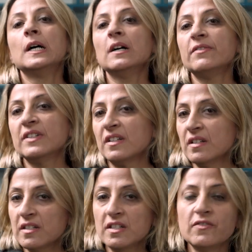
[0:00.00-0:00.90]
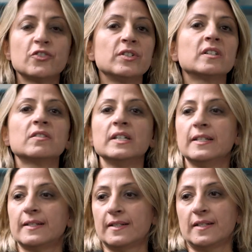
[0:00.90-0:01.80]
have done conservatory
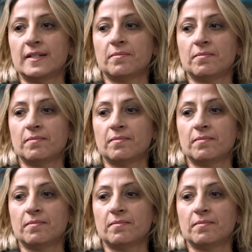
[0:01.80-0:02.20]
degrees